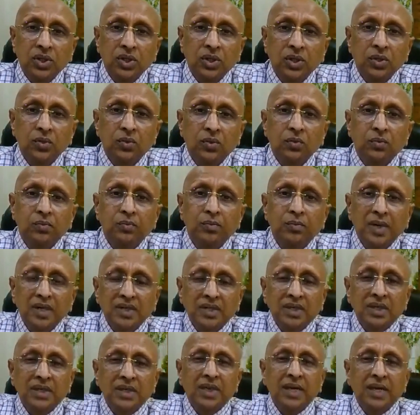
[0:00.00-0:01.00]
You
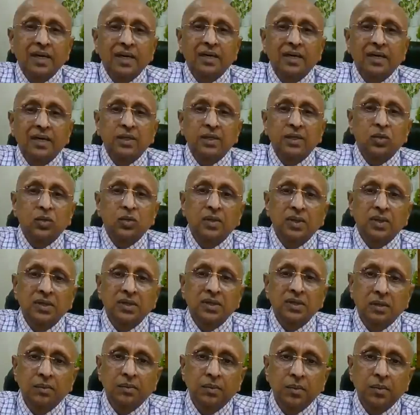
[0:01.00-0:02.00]
must take her
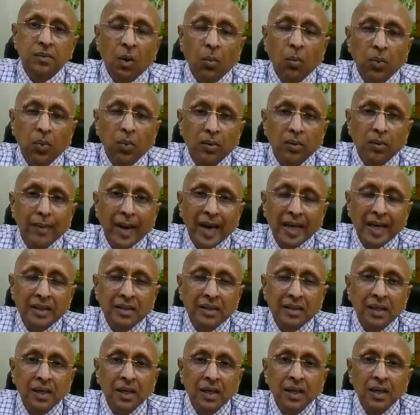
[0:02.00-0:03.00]
towards the proper
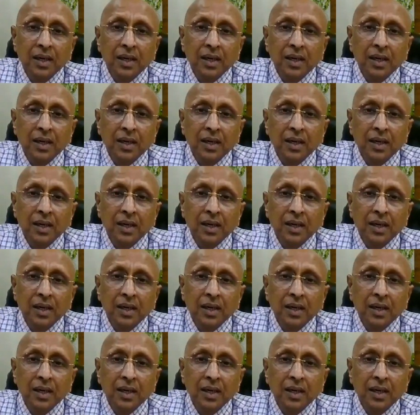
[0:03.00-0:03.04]
man.